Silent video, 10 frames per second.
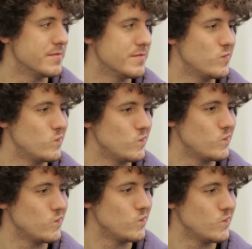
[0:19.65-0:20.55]

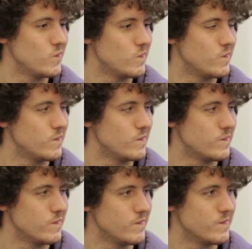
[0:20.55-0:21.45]

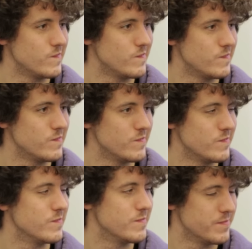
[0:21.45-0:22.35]

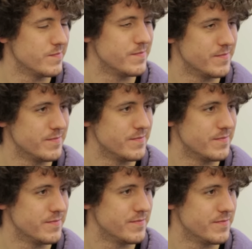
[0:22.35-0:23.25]

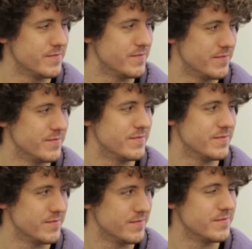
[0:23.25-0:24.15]

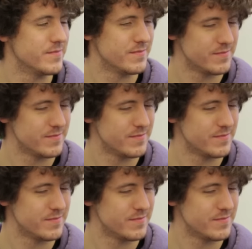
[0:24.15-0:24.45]
No words are spoken by the person on screen.